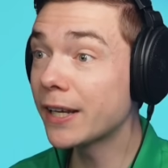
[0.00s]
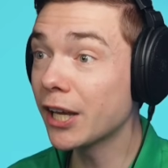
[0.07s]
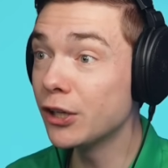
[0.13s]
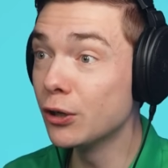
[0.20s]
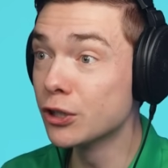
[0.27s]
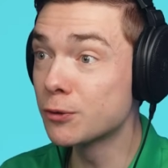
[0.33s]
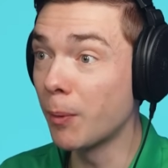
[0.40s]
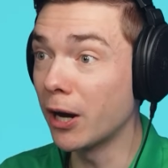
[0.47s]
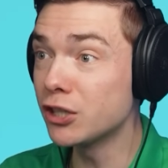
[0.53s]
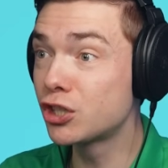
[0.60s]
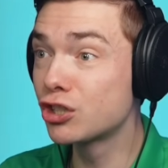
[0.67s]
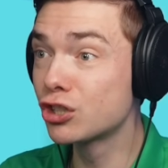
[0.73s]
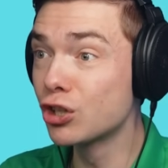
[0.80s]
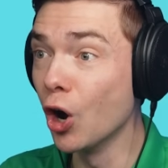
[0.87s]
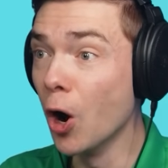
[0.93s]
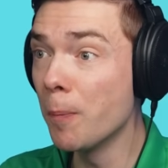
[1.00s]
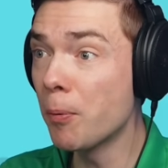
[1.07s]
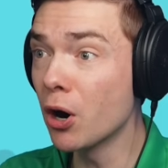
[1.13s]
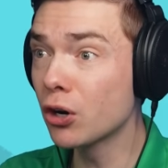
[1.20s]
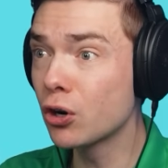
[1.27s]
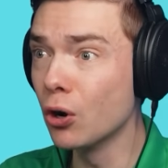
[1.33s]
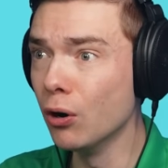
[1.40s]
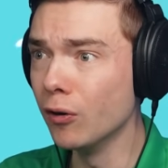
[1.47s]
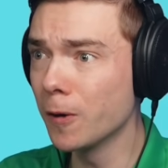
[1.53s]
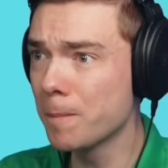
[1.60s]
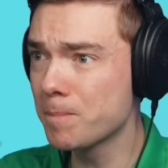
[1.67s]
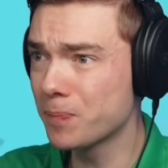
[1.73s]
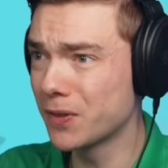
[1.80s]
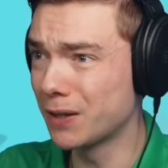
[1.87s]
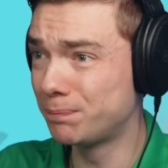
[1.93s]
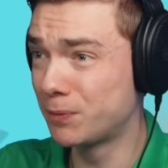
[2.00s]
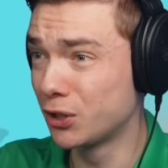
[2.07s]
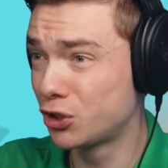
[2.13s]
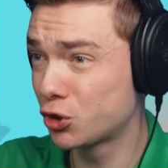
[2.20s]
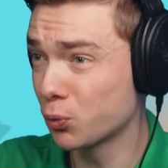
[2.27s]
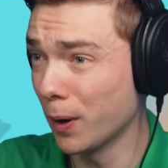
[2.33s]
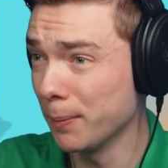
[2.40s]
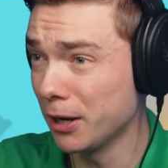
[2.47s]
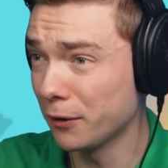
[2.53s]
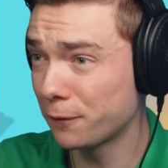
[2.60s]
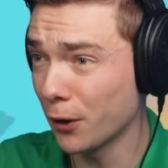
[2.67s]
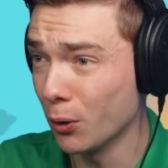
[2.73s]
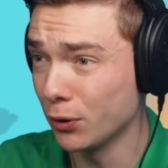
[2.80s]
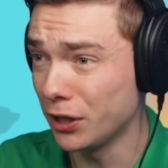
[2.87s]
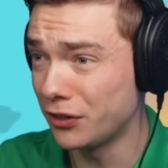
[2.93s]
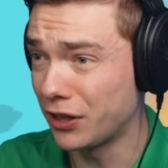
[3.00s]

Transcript: can use my super cool swimming floaty